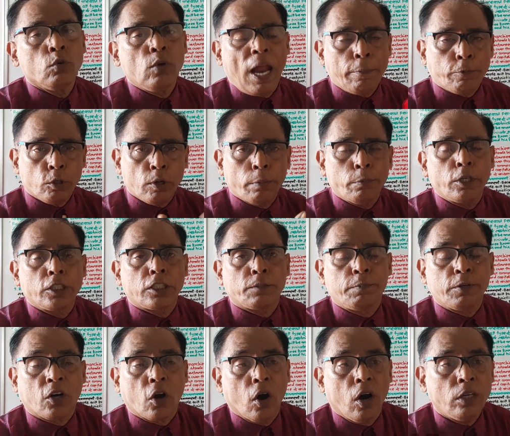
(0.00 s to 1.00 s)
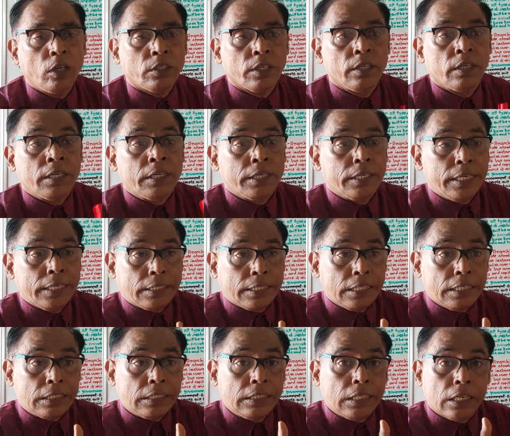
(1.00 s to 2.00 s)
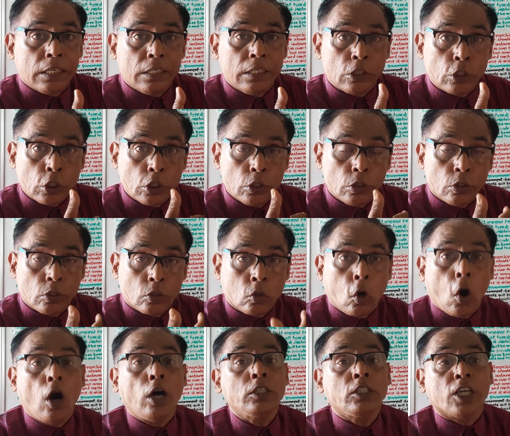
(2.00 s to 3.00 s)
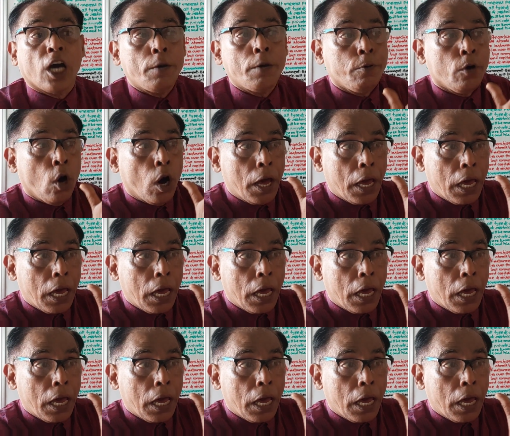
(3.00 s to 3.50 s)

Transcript: will have to be abolished because it is the cause of